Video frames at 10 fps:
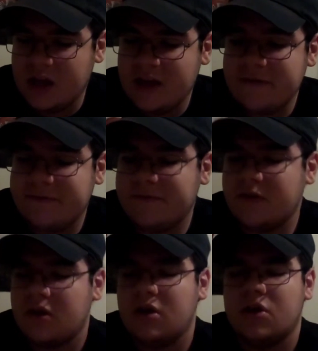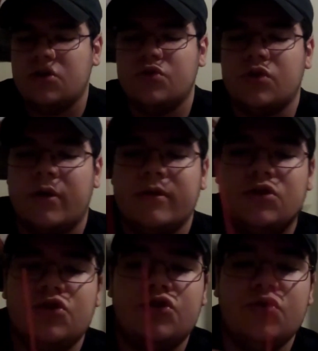If you're going
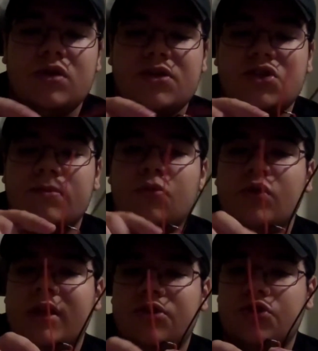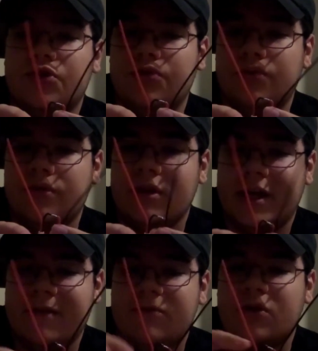to do this to more than 2,
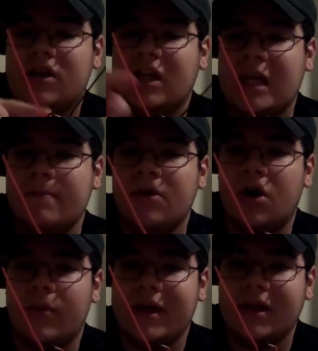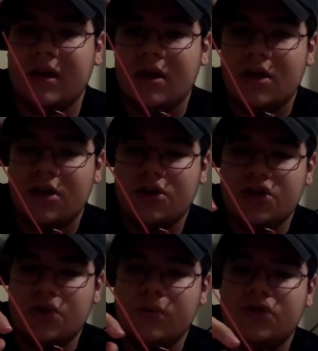like if you're going to keep going,
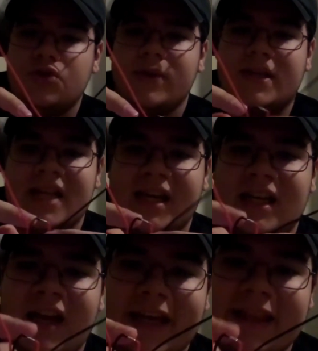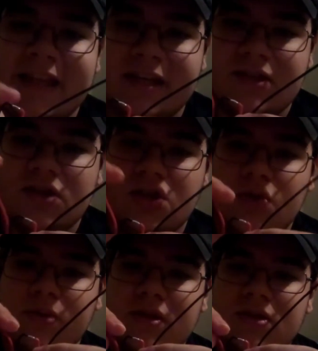you would do exactly like this.
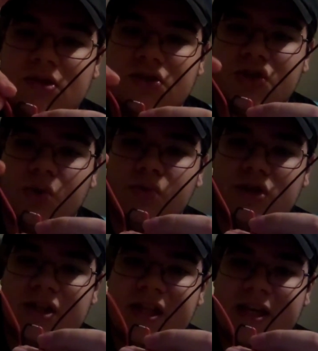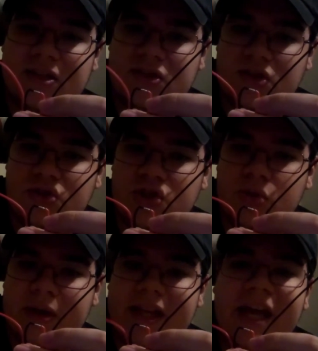You would solder this
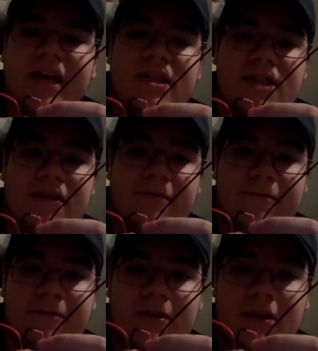to a negative